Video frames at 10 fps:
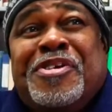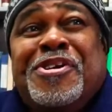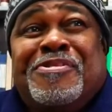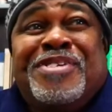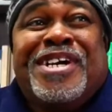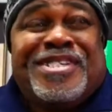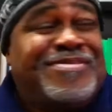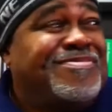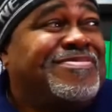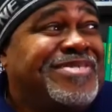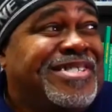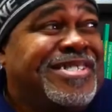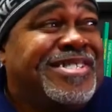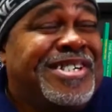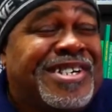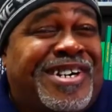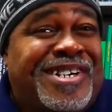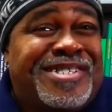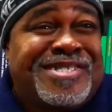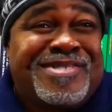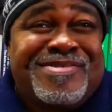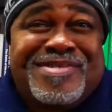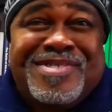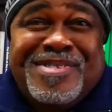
yeah, we had we did ten cars. Uh,